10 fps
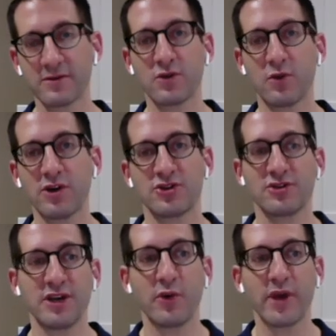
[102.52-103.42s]
question that
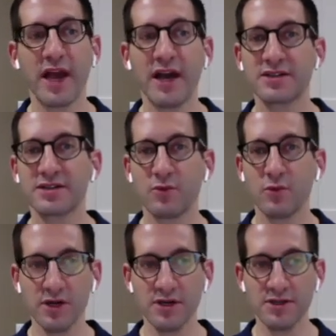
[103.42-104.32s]
we asked
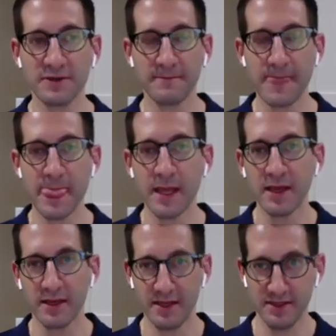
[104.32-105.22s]
was,
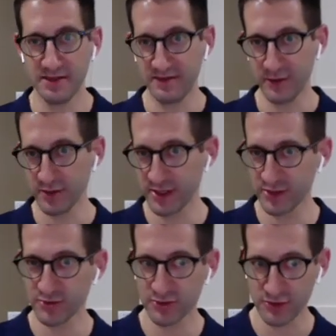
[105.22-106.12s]
in severely injured
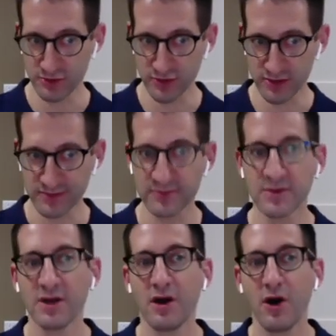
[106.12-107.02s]
children,
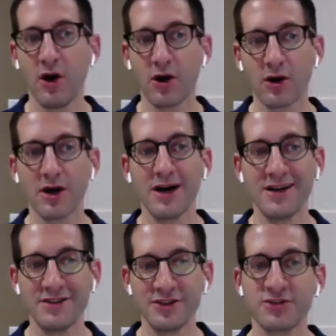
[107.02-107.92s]
are
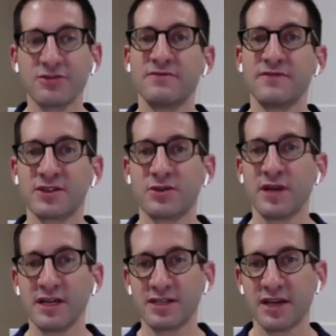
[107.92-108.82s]
initial
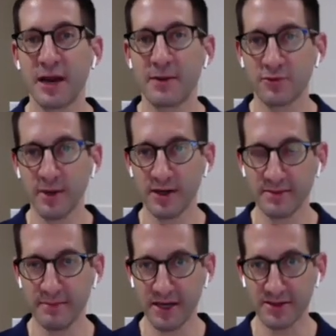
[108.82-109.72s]
viscoelastic
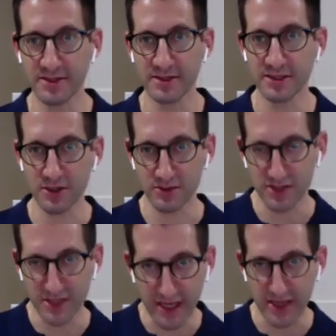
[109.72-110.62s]
abnormalities, so
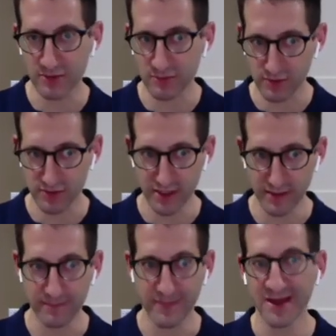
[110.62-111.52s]
TEG and ROTEM,
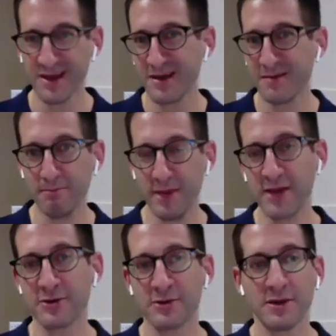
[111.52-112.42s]

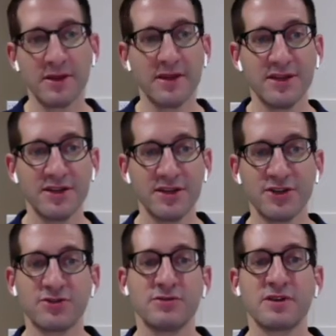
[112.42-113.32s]
better than initial
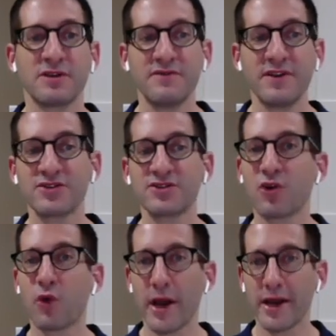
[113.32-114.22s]
conventional
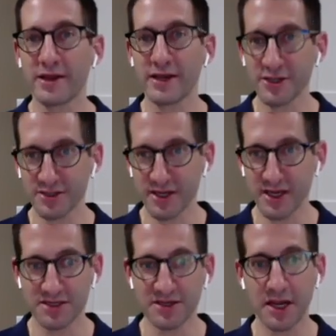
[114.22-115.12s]
coagulation test
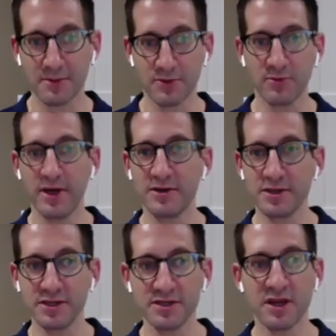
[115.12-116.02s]
abnormalities
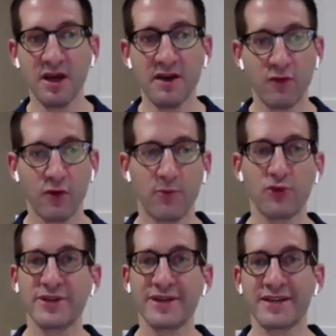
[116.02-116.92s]
for
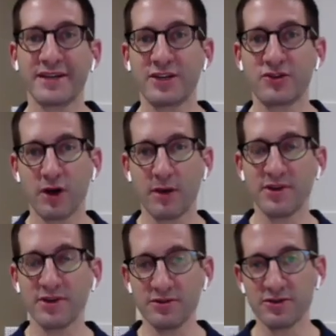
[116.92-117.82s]
predicting
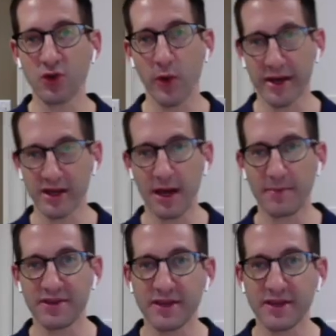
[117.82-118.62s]
trauma-induced coagulopathy?